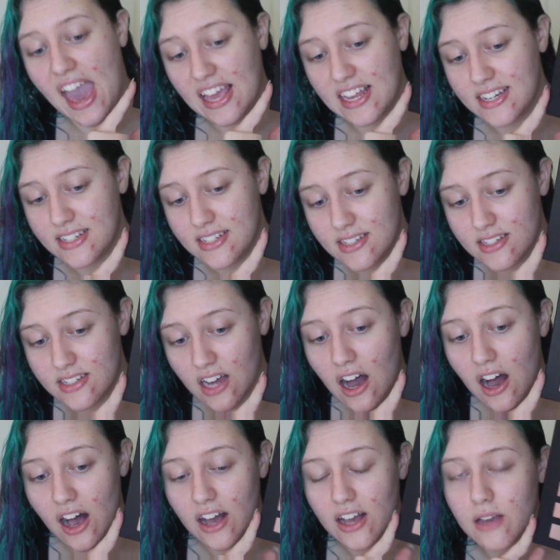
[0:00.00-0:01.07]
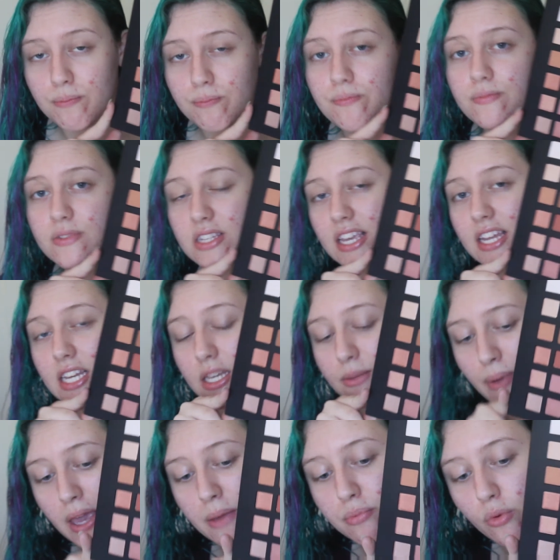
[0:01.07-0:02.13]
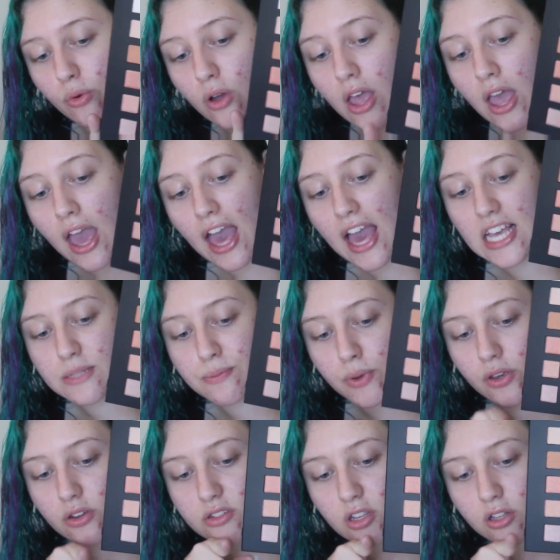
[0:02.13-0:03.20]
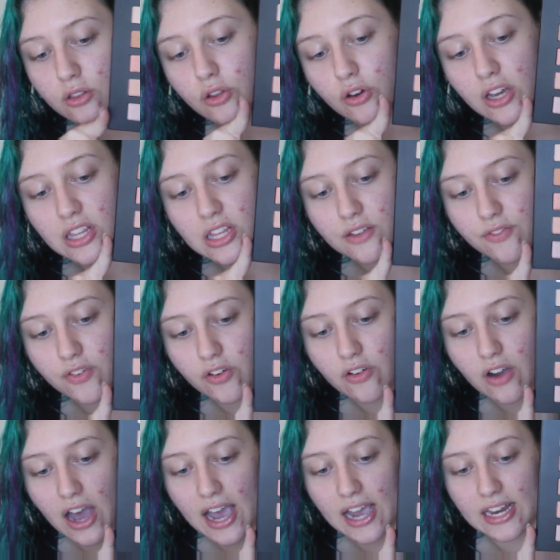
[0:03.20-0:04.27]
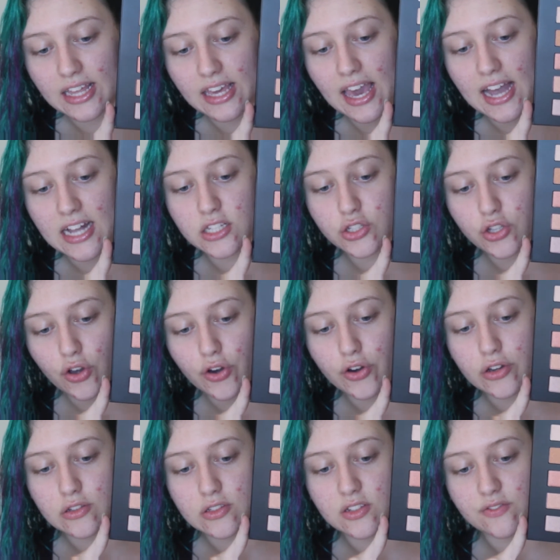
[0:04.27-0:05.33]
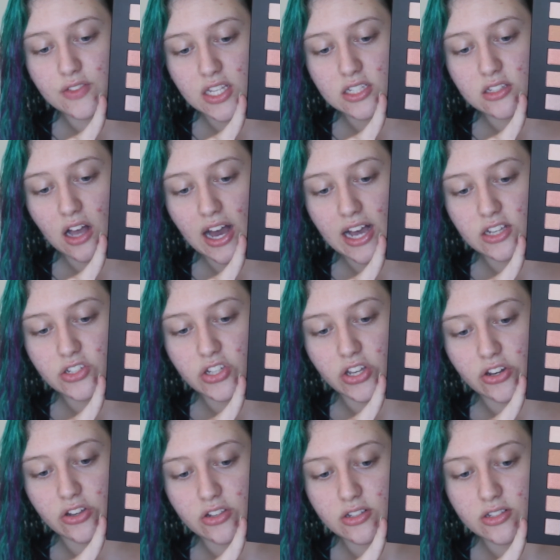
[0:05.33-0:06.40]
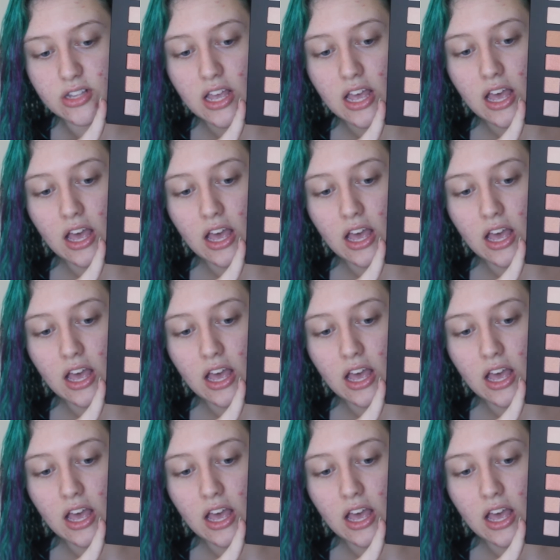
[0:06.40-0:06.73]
and dark skinned people, is because look at the variety and tones of these eyeshadows.